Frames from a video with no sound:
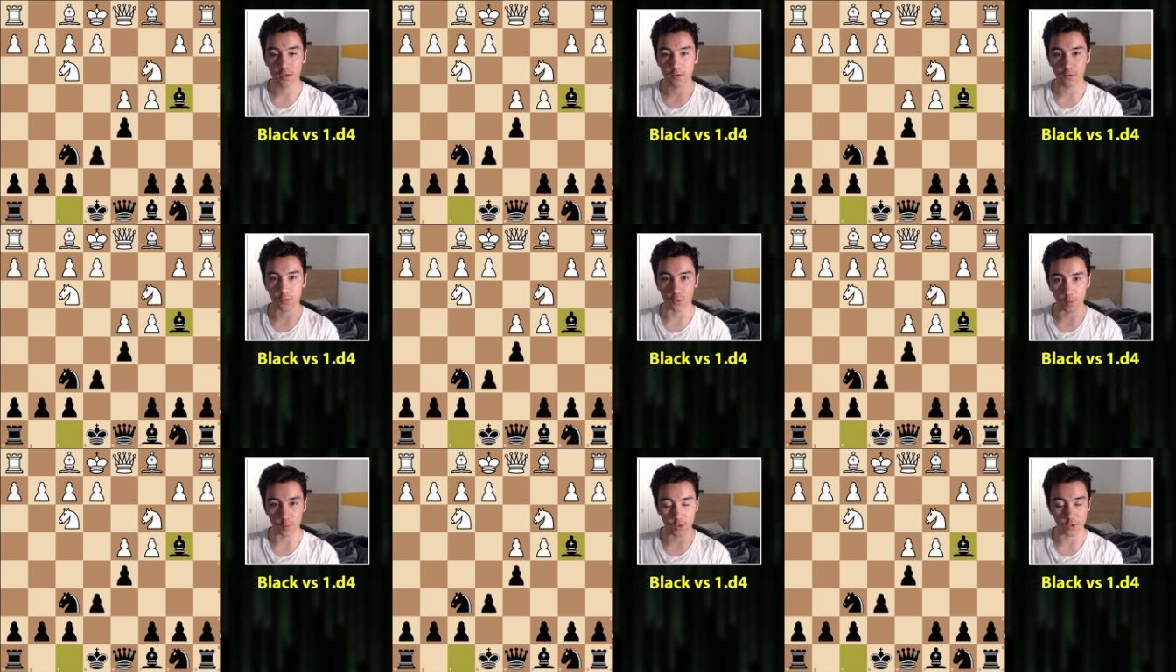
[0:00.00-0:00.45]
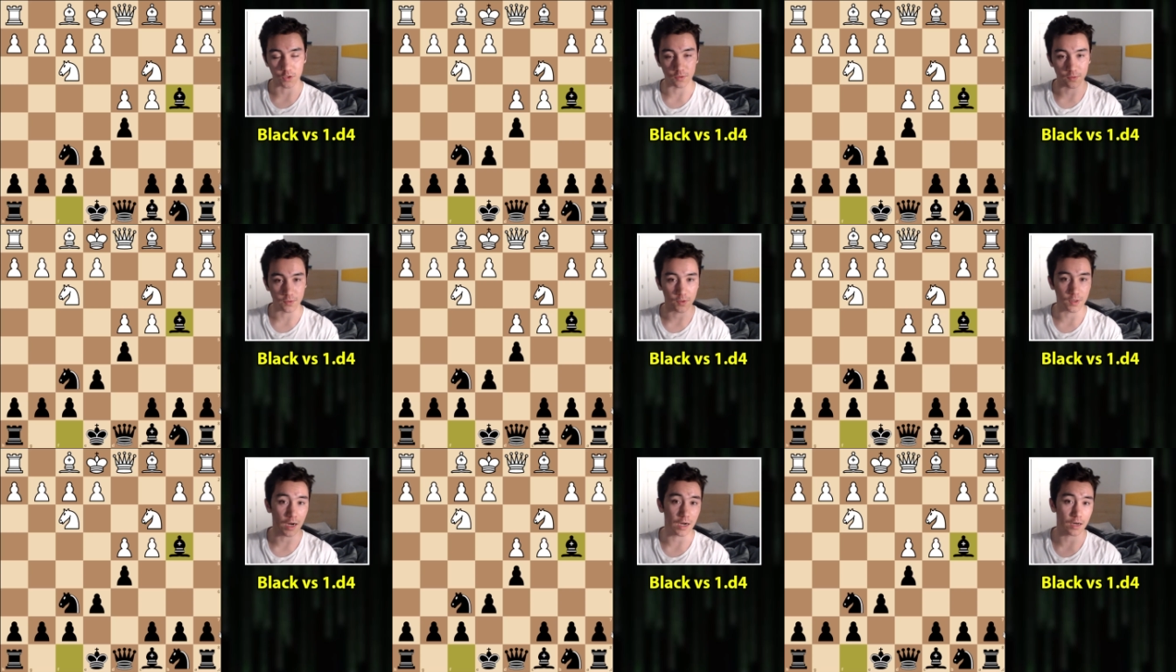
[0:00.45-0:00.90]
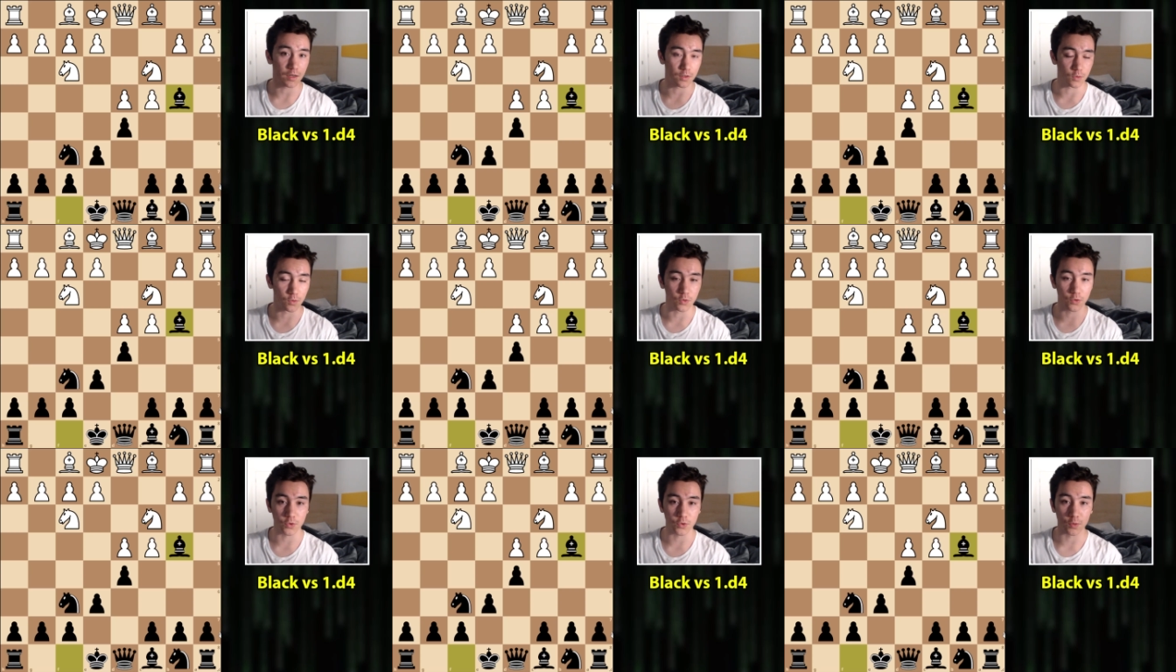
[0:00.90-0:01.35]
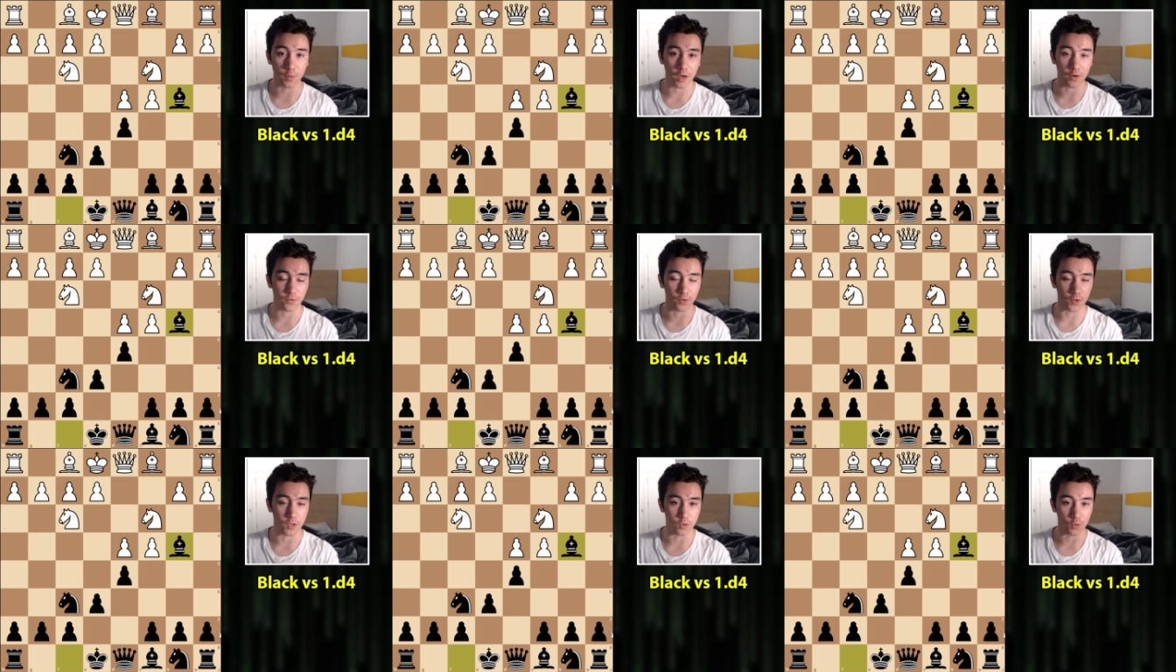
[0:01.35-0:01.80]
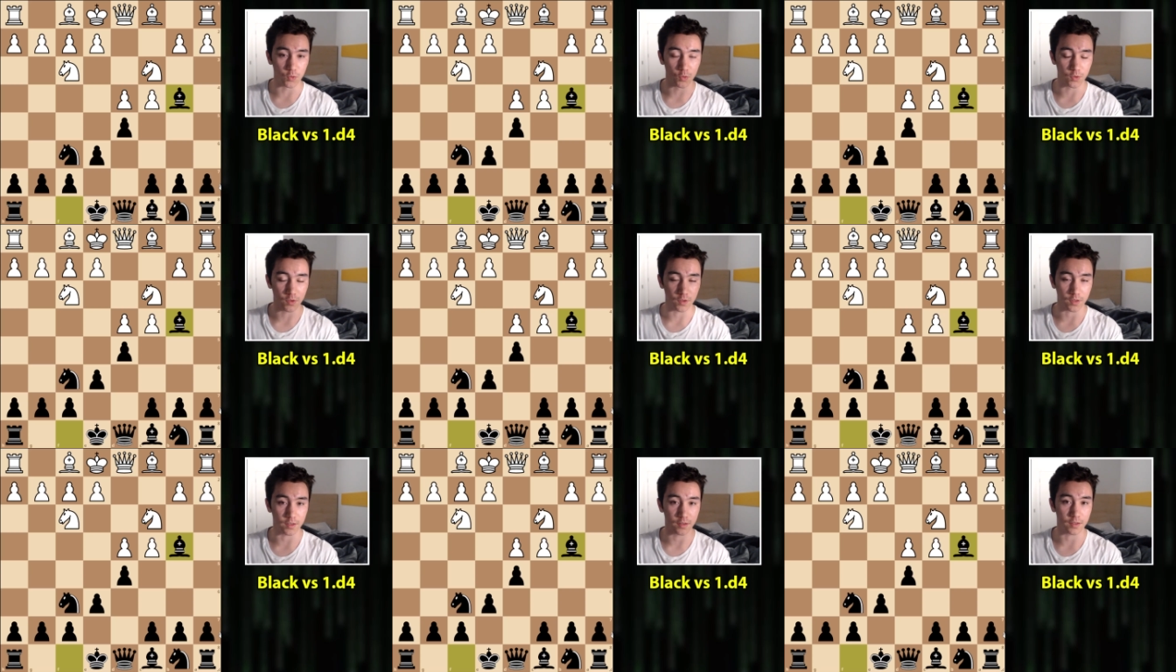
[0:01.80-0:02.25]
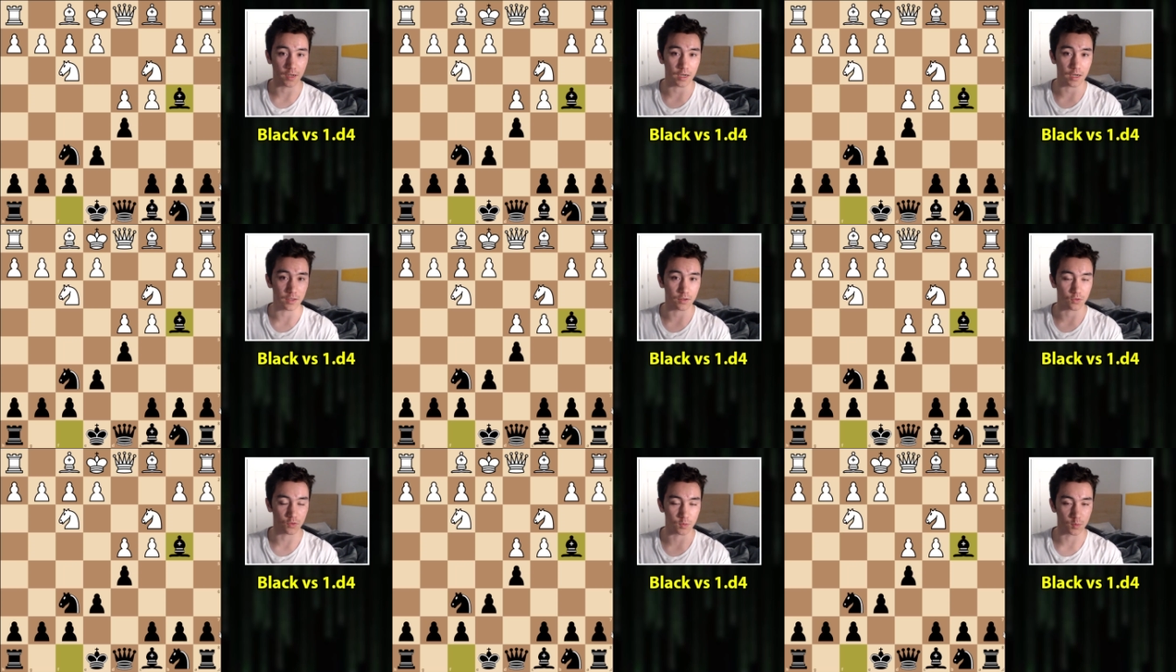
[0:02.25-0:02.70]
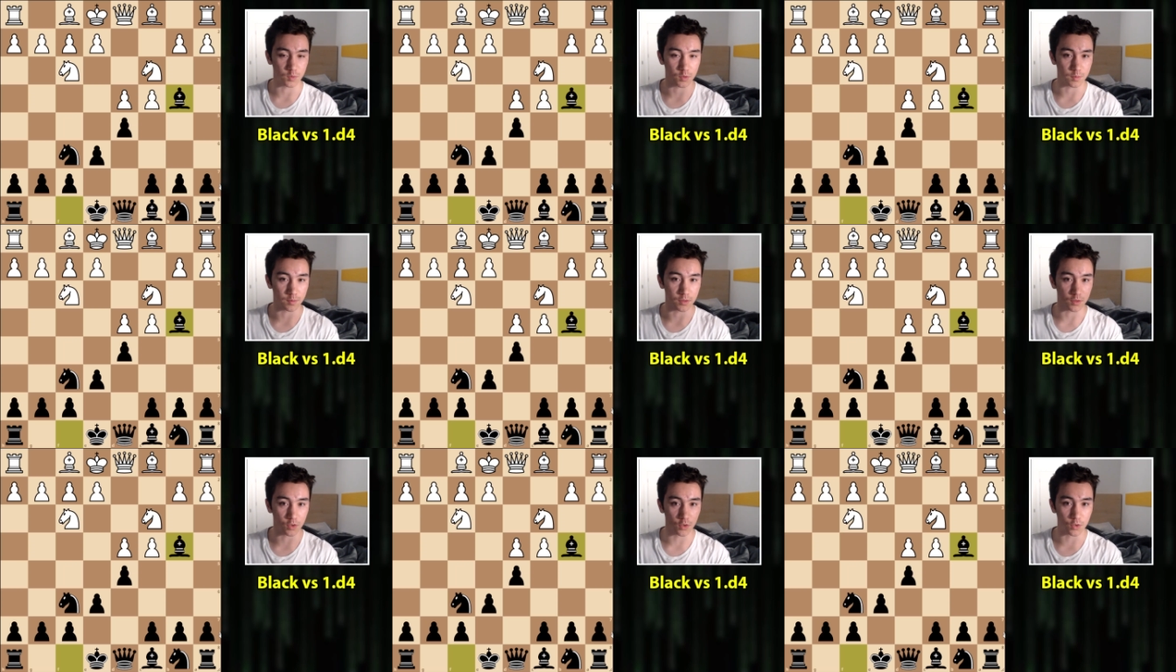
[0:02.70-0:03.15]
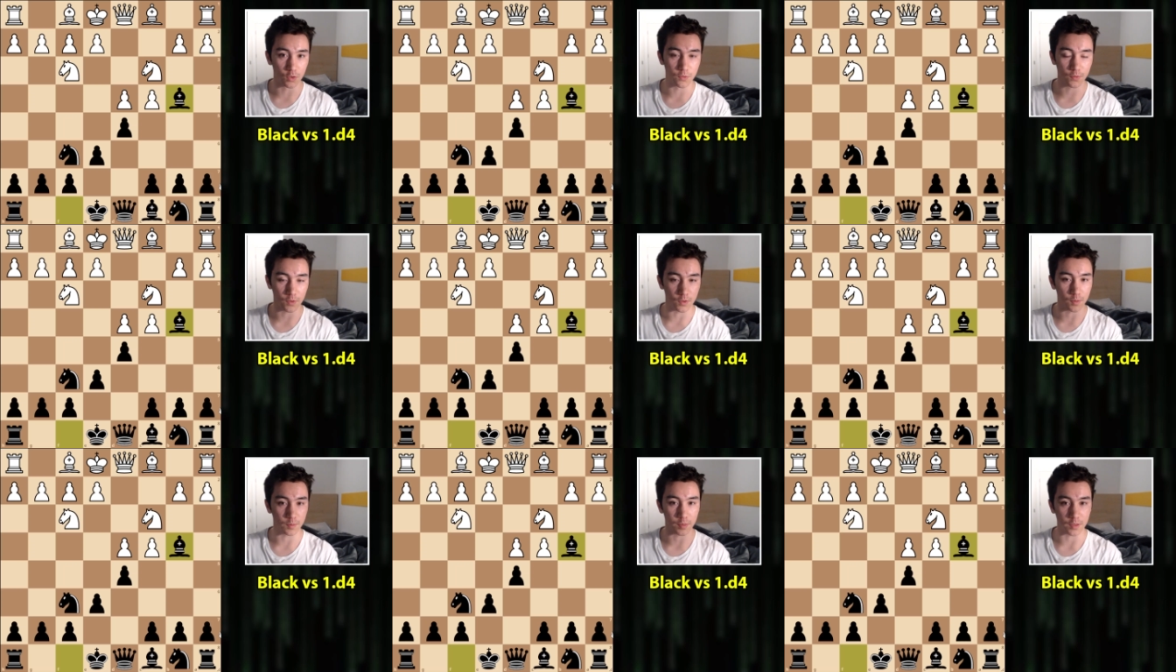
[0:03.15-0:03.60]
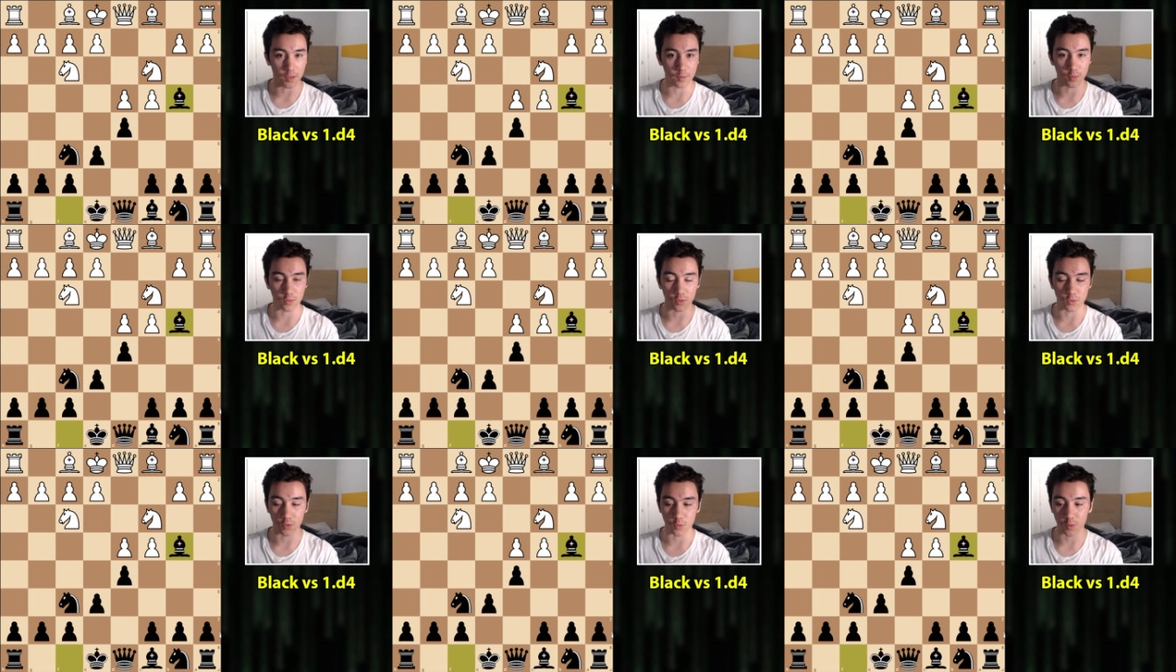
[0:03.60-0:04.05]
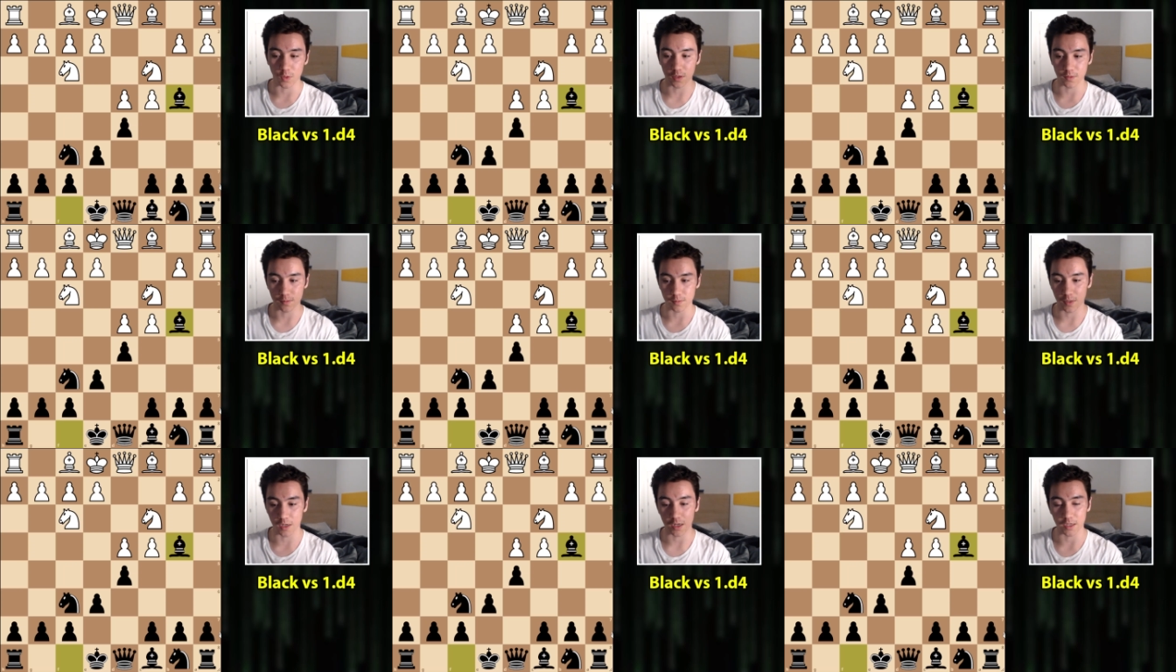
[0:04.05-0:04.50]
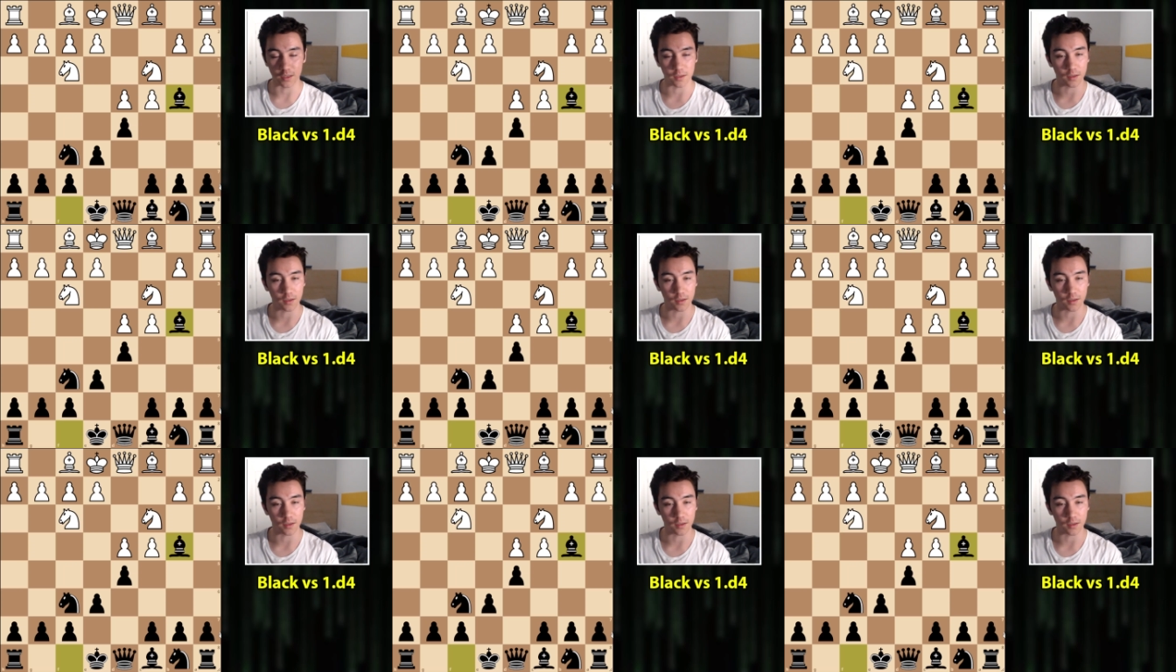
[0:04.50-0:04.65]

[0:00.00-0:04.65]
form you can fill out and also my free newsletter down description below for people who want my